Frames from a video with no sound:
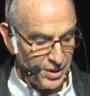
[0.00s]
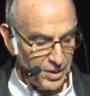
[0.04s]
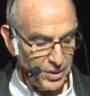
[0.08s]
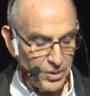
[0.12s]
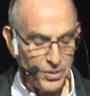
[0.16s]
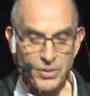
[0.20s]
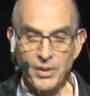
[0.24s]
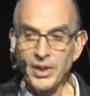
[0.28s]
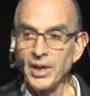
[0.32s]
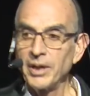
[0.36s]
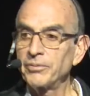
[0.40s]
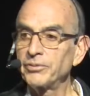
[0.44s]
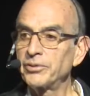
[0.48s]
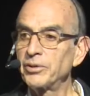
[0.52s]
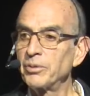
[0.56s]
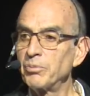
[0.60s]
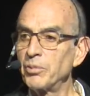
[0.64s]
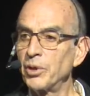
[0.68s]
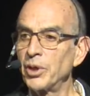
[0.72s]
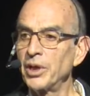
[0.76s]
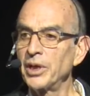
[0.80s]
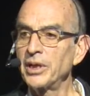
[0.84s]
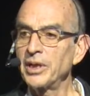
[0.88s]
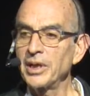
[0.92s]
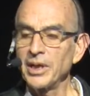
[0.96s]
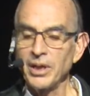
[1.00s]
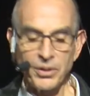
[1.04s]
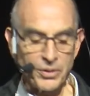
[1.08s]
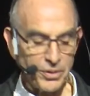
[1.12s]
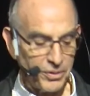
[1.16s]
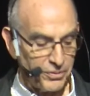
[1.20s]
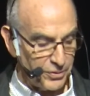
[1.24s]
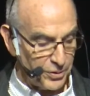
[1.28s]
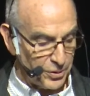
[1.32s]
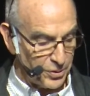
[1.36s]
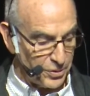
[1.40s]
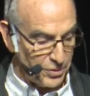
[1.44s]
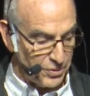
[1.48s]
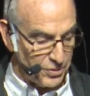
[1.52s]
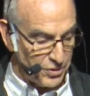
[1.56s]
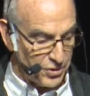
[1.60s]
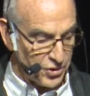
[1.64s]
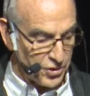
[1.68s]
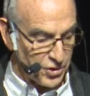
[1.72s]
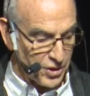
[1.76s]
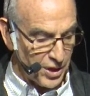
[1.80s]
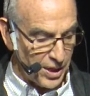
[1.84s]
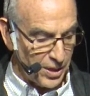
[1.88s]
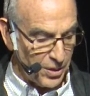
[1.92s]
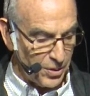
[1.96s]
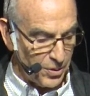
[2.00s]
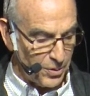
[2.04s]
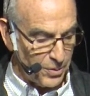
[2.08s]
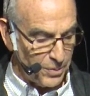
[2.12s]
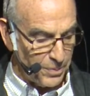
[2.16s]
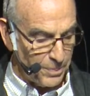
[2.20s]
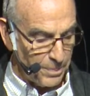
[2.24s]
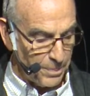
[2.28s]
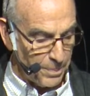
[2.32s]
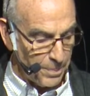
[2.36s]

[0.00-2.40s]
You have to break out of your silo.